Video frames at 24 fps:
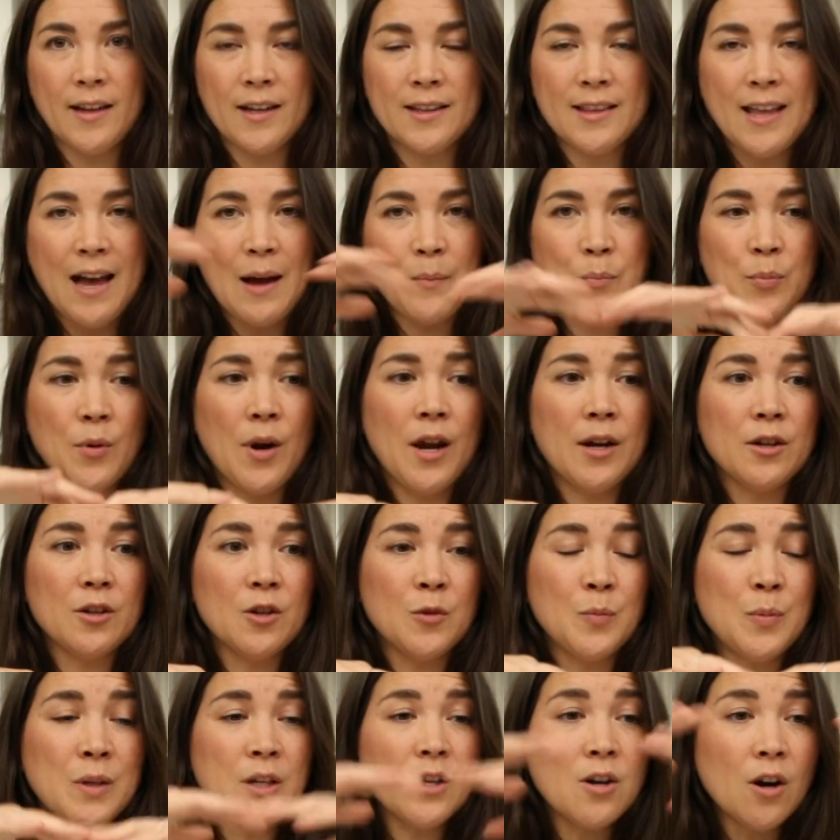Like that brand
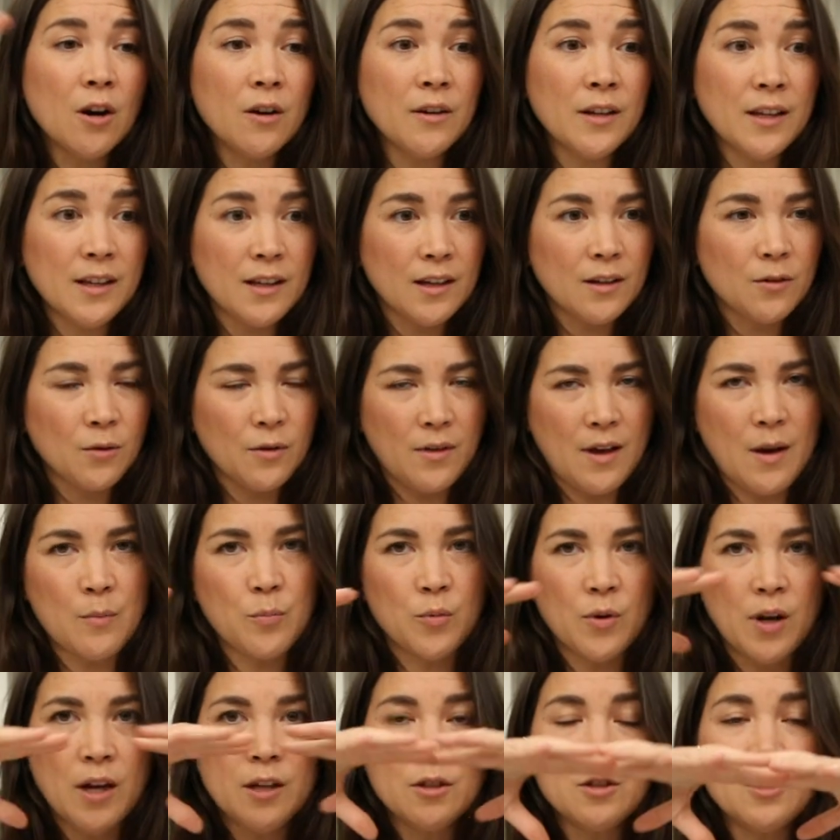could be Gardein, or
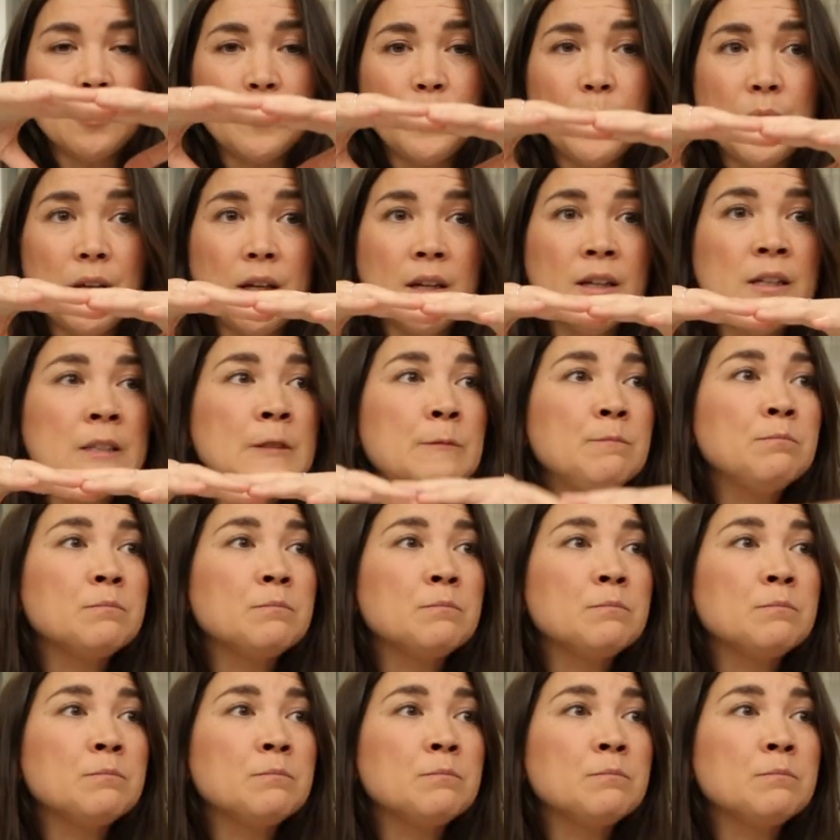that brand could be